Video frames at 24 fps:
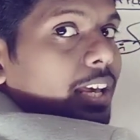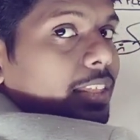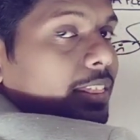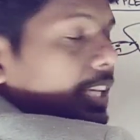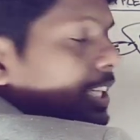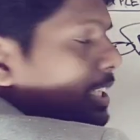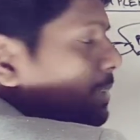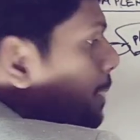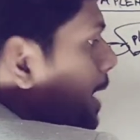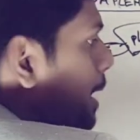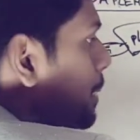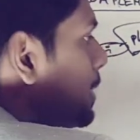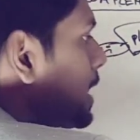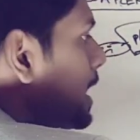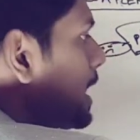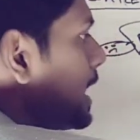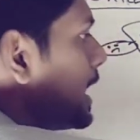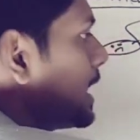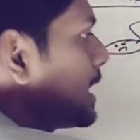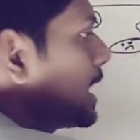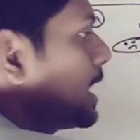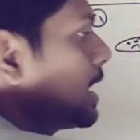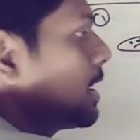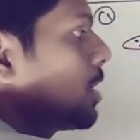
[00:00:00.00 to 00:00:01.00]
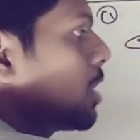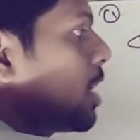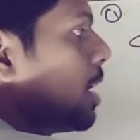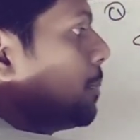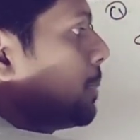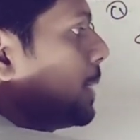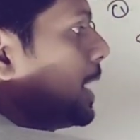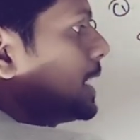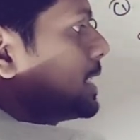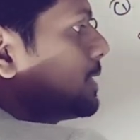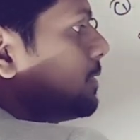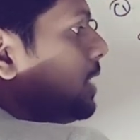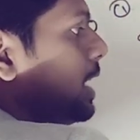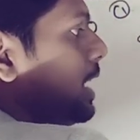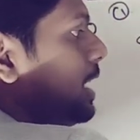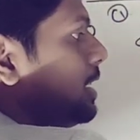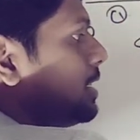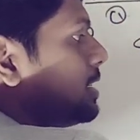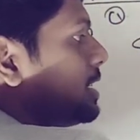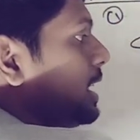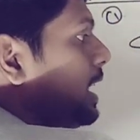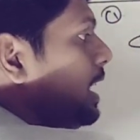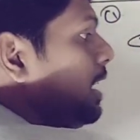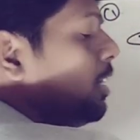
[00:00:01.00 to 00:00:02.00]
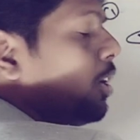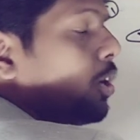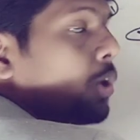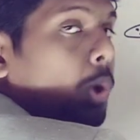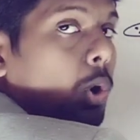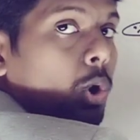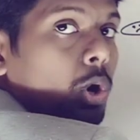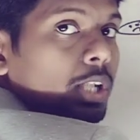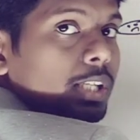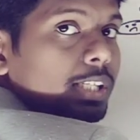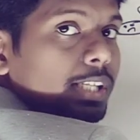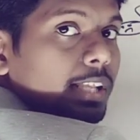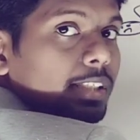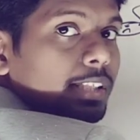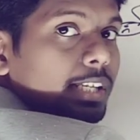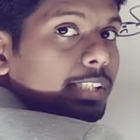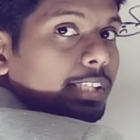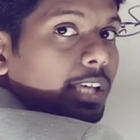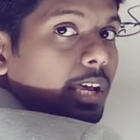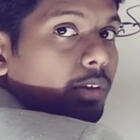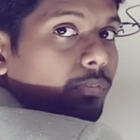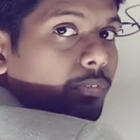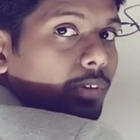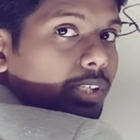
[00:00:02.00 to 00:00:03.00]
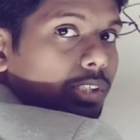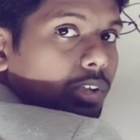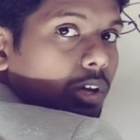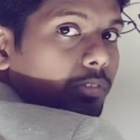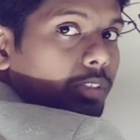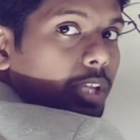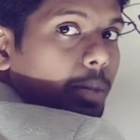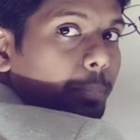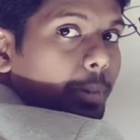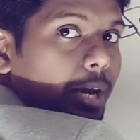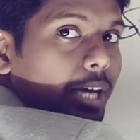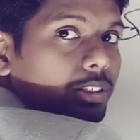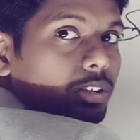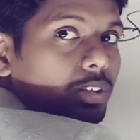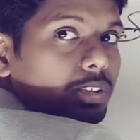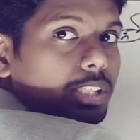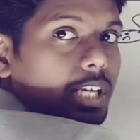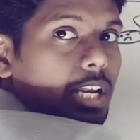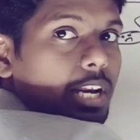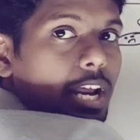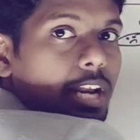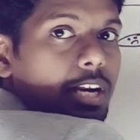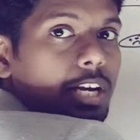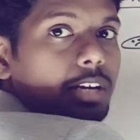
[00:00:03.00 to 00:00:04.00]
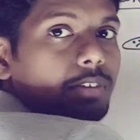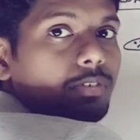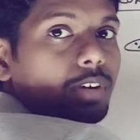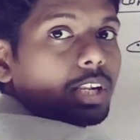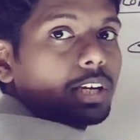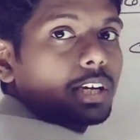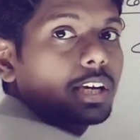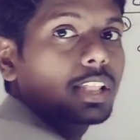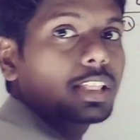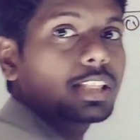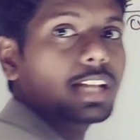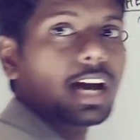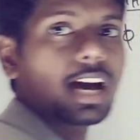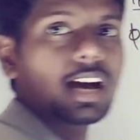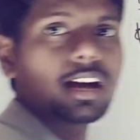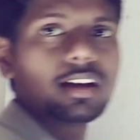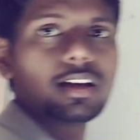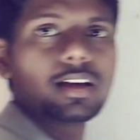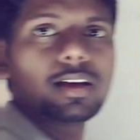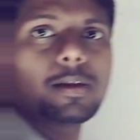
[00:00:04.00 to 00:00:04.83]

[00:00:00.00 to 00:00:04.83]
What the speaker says: This membrane attack complex will drill holes in the surface of the pathogen and it will kill the